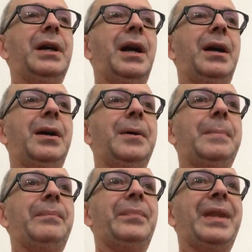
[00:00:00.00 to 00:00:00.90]

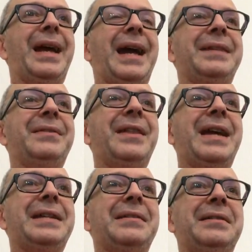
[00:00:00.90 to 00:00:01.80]
and
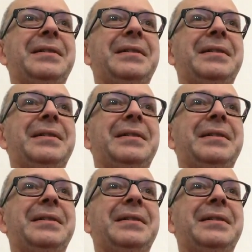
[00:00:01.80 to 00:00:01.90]
then